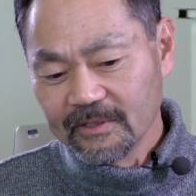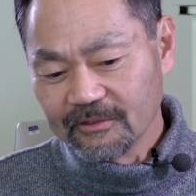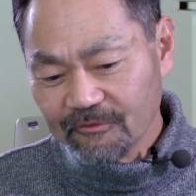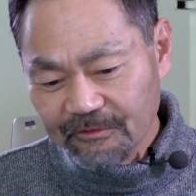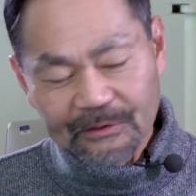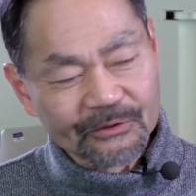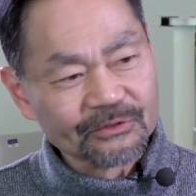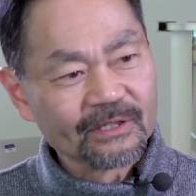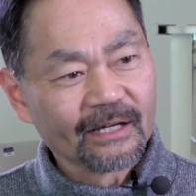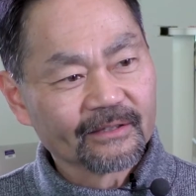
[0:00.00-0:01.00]
It
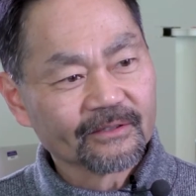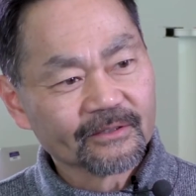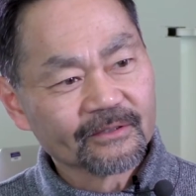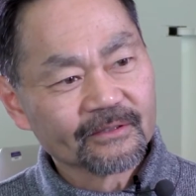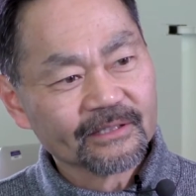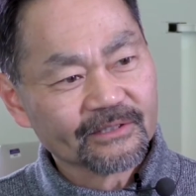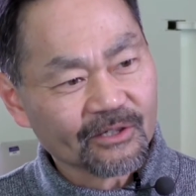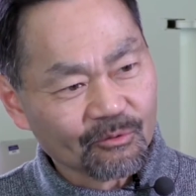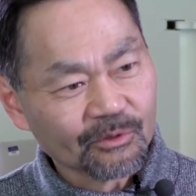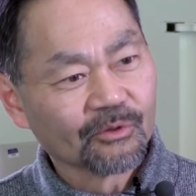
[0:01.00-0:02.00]
feels like there is
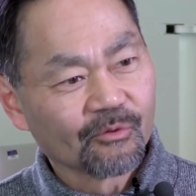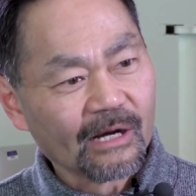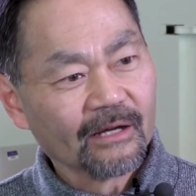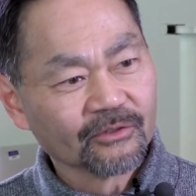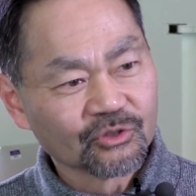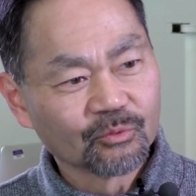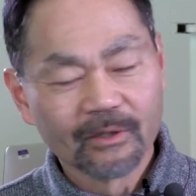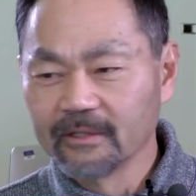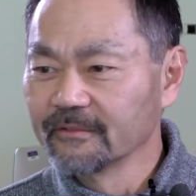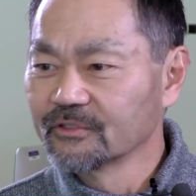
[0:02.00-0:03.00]
a real
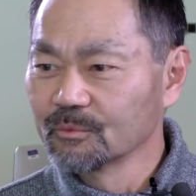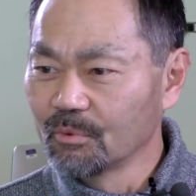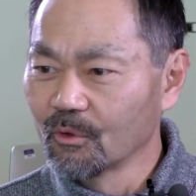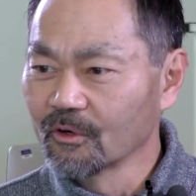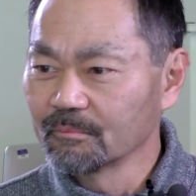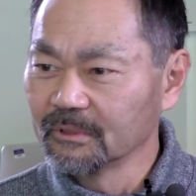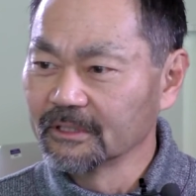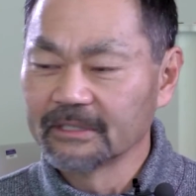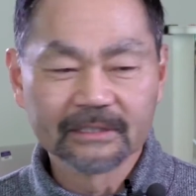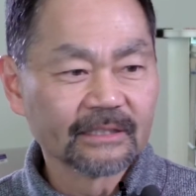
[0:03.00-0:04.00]
groundswell of support
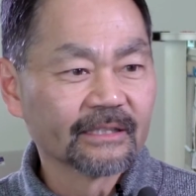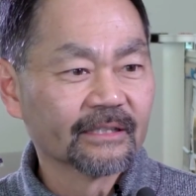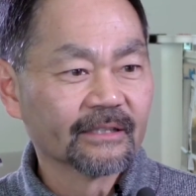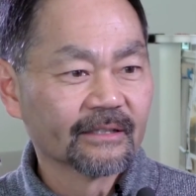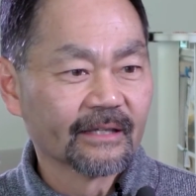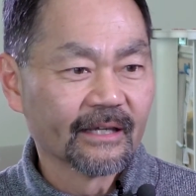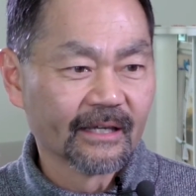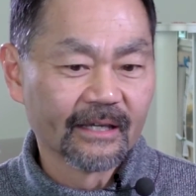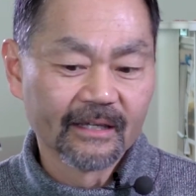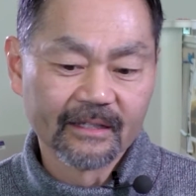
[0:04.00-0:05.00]
politically
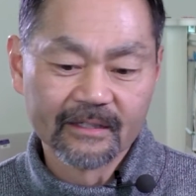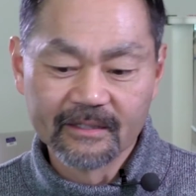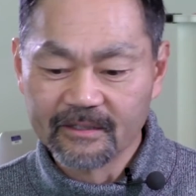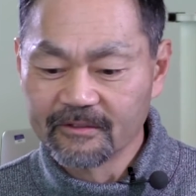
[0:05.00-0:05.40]
and